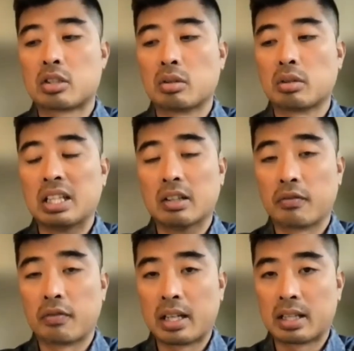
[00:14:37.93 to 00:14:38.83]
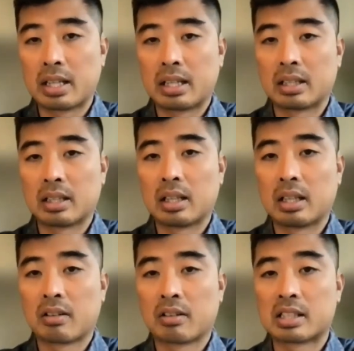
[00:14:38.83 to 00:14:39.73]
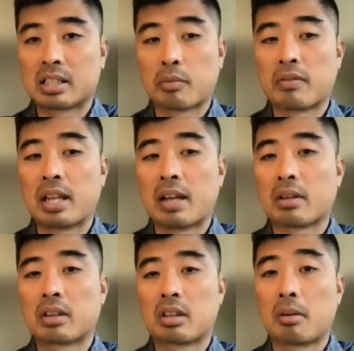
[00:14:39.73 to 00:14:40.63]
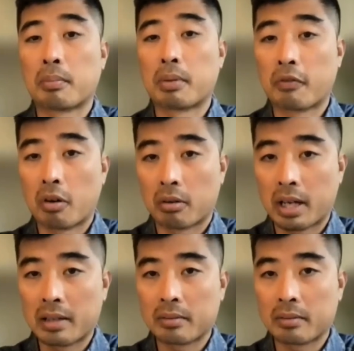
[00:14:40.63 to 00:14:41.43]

to innovate in a lot of things that we've never thought before, right?